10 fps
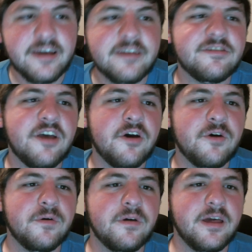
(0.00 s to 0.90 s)

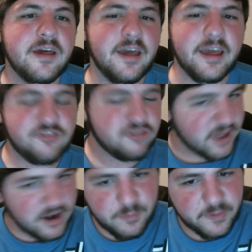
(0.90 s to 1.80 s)
So it just
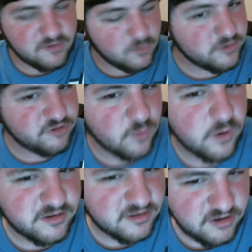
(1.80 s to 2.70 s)
kind of depends on what you're
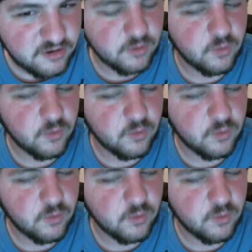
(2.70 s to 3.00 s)
wanting to do.